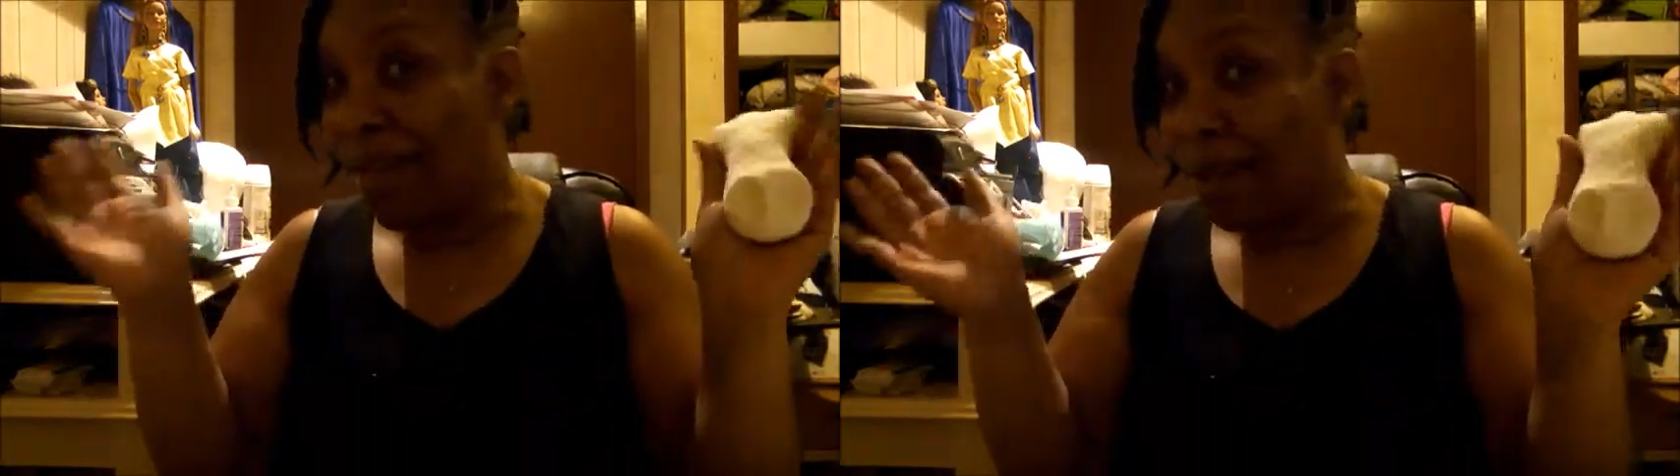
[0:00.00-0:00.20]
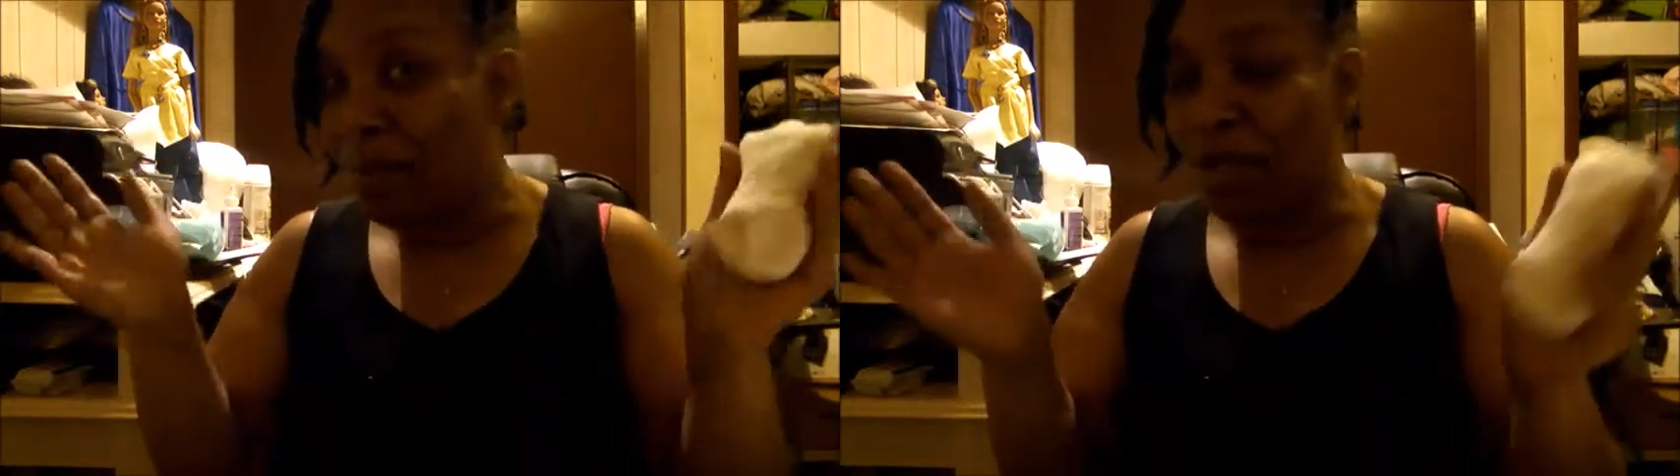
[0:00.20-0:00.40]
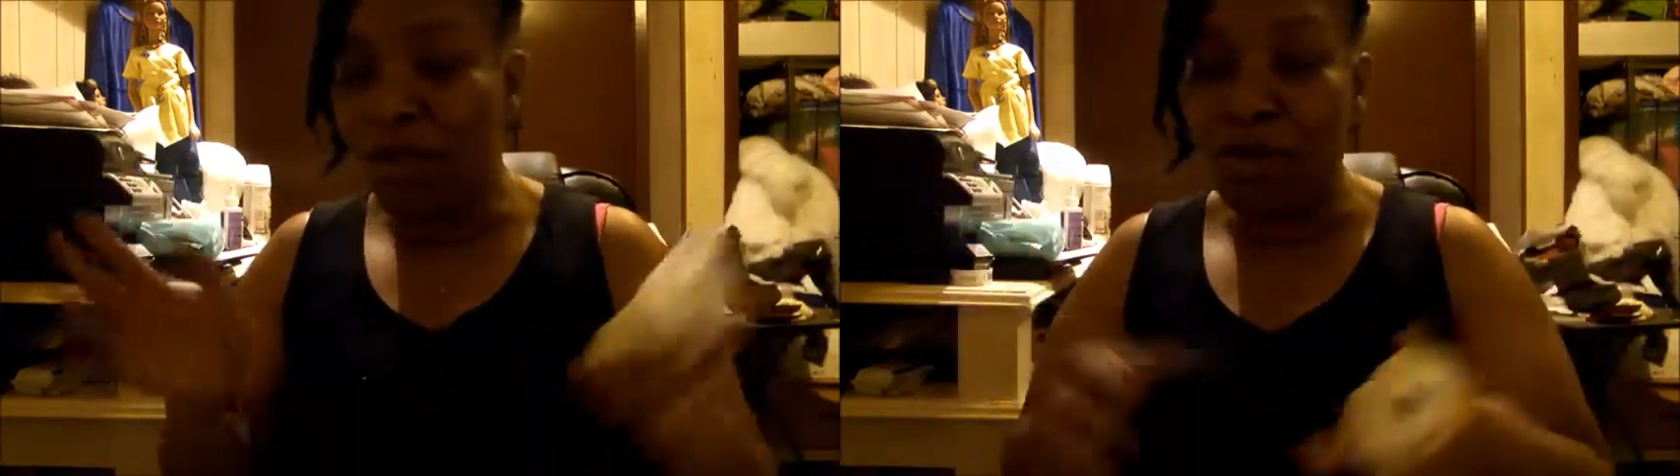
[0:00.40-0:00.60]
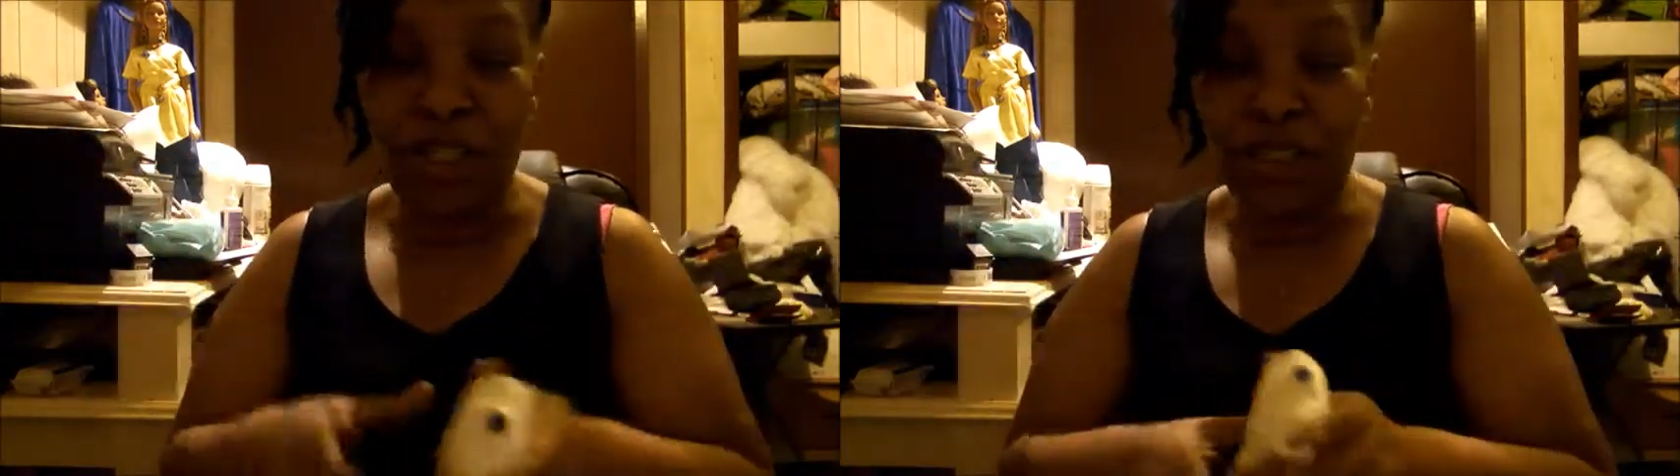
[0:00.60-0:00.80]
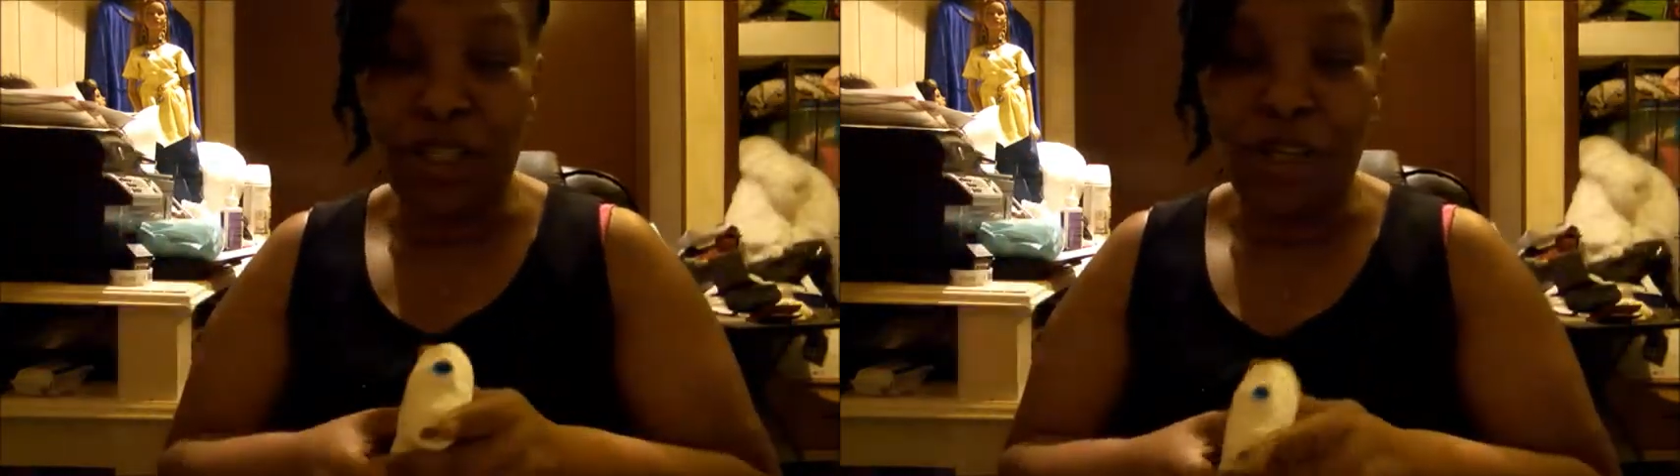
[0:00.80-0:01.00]
I'll be
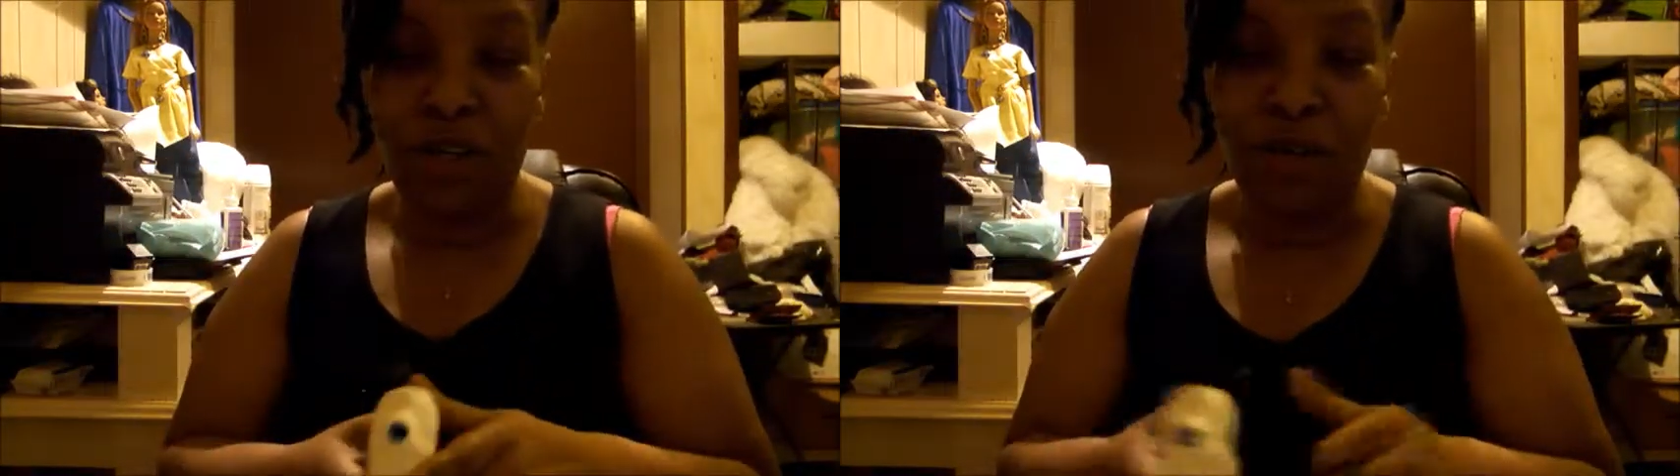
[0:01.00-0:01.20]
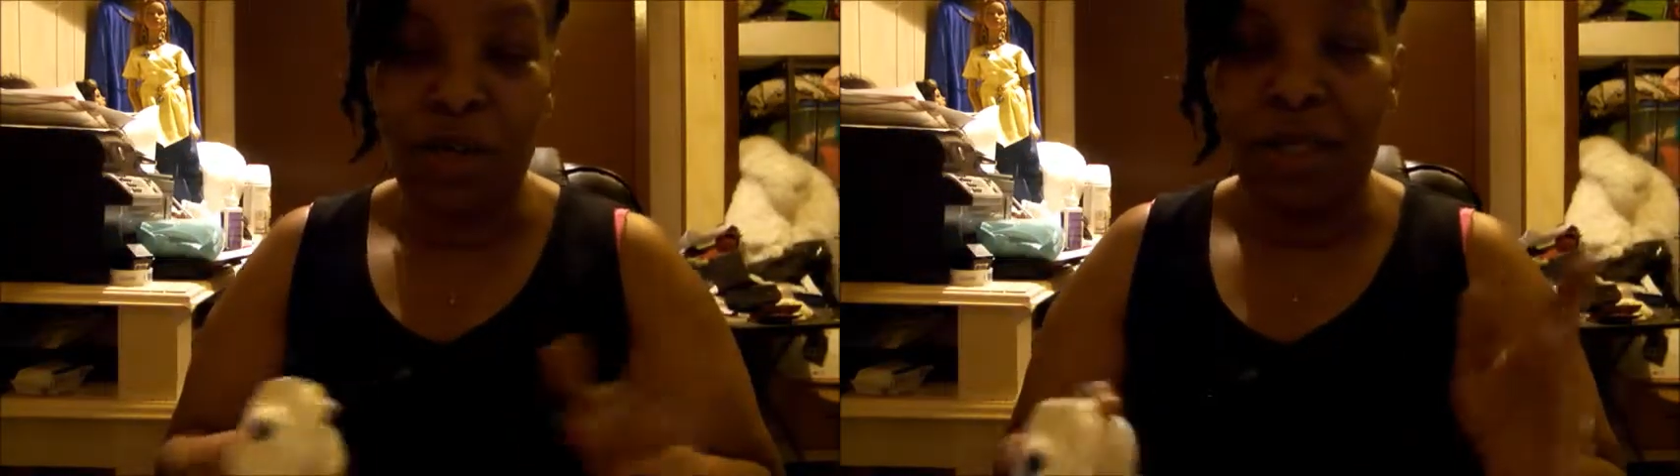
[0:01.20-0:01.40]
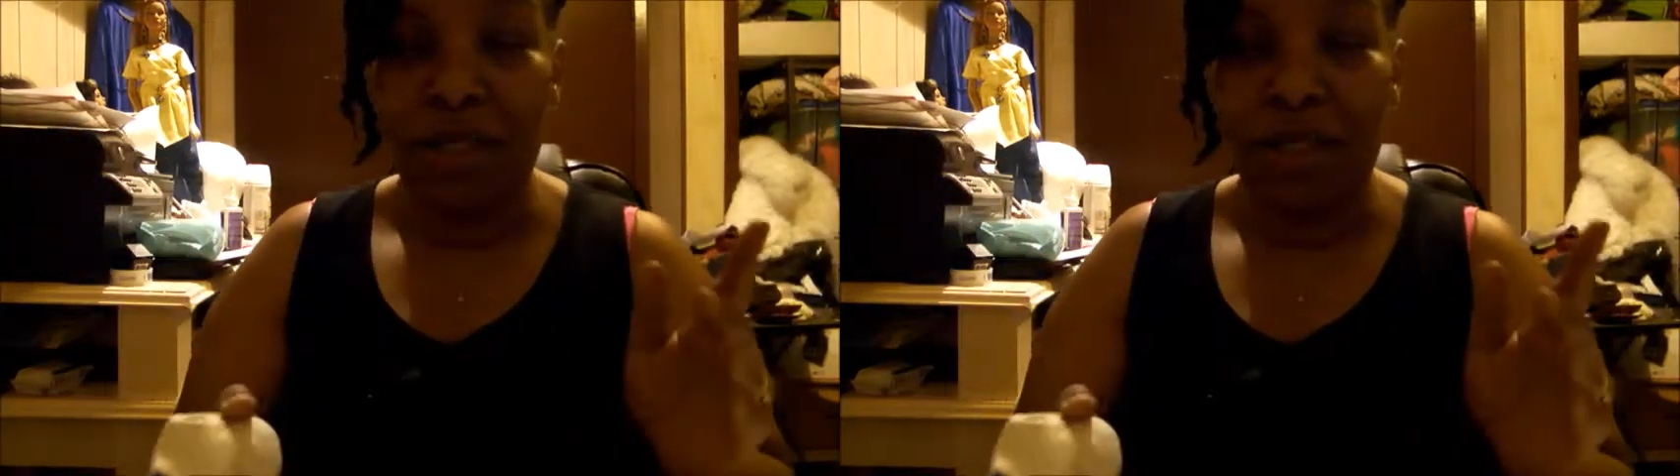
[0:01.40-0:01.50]
good to go.